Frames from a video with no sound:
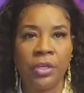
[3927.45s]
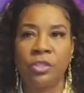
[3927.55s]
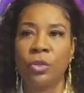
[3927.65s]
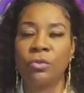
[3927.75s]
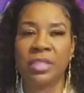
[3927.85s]

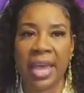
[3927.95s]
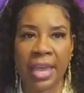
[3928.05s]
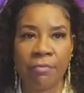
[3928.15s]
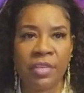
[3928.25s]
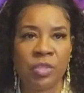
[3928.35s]
So
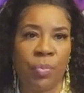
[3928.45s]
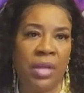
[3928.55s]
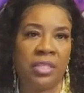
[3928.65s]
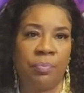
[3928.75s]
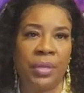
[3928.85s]
take
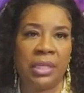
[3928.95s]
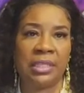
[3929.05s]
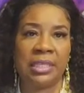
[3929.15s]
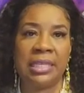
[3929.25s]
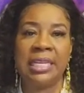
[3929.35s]

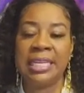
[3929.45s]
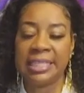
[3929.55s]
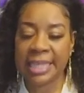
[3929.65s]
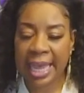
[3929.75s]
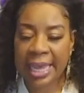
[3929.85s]
responsibility,
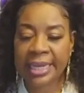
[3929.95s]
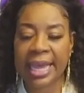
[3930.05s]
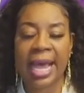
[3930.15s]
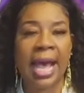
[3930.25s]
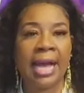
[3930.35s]
take
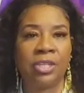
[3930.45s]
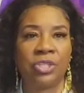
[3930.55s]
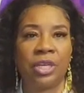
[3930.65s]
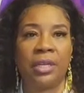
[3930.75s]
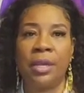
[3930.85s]

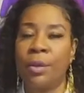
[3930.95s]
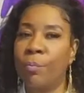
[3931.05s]
action.